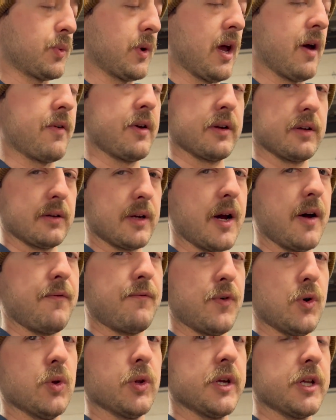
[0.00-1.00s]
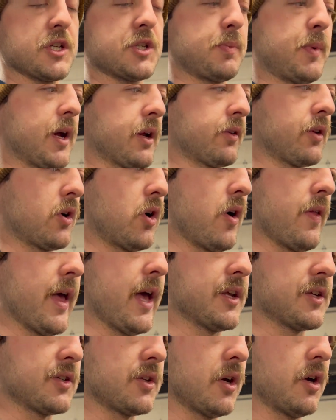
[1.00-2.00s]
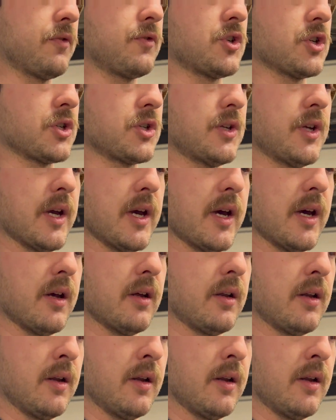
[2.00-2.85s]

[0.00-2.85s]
We haven't got fully inspected all that stuff just yet,